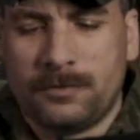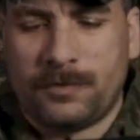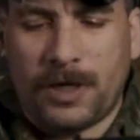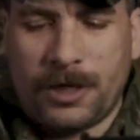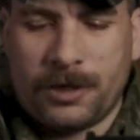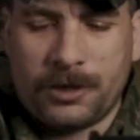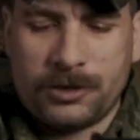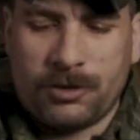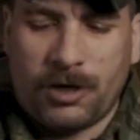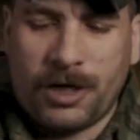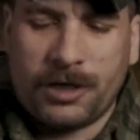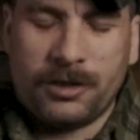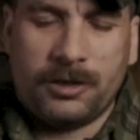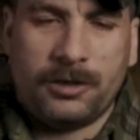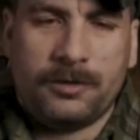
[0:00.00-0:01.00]
firing
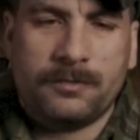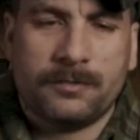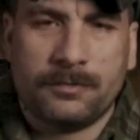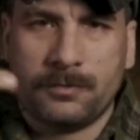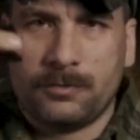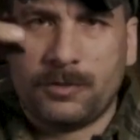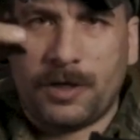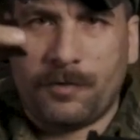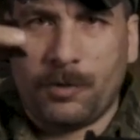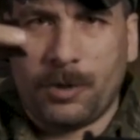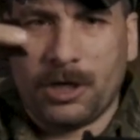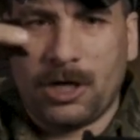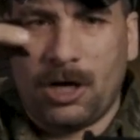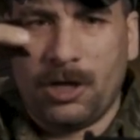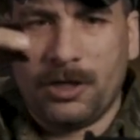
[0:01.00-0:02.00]
triangle, whatever you
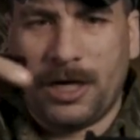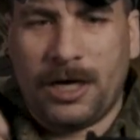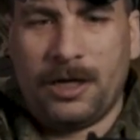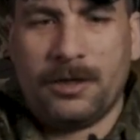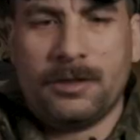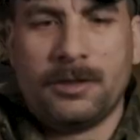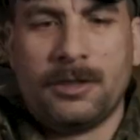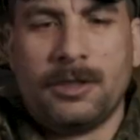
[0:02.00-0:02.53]
want to call that,